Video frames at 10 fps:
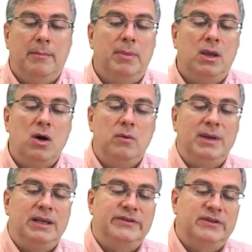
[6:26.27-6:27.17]
Below
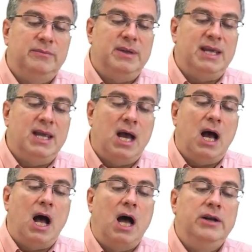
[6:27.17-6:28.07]
means to be
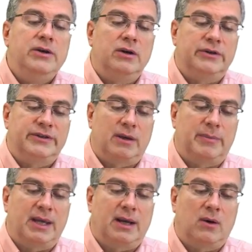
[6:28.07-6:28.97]
under
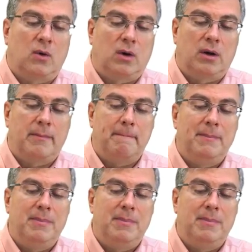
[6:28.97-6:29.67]
something or